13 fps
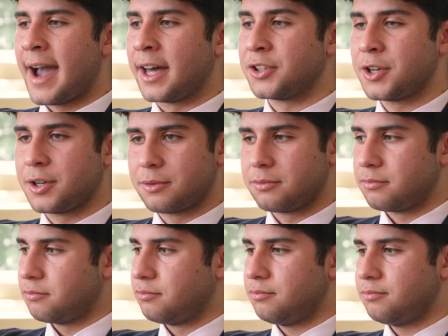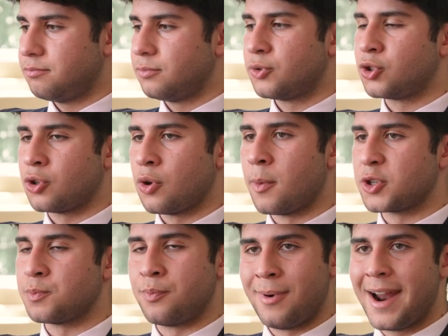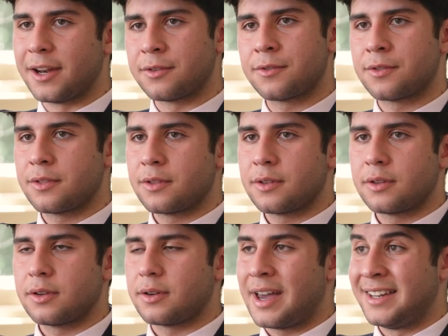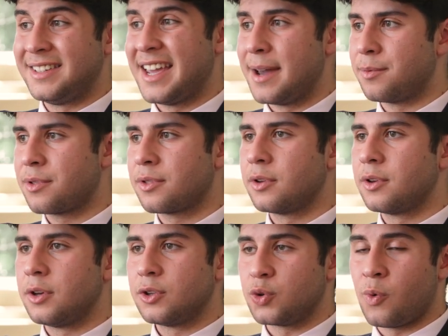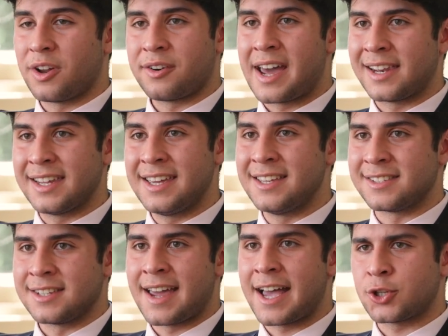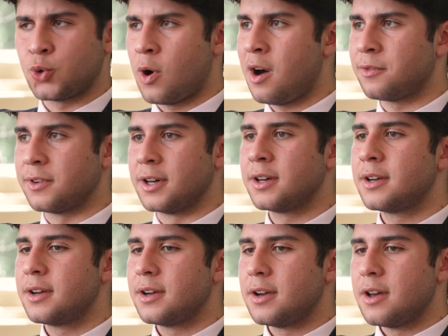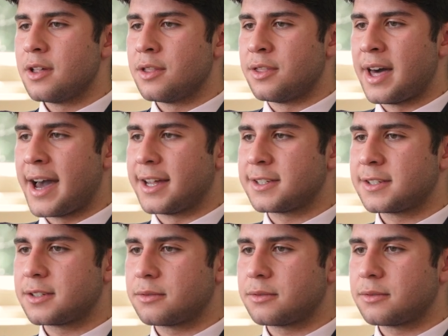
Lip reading: add so much breadth and depth to what Radley is and has to offer that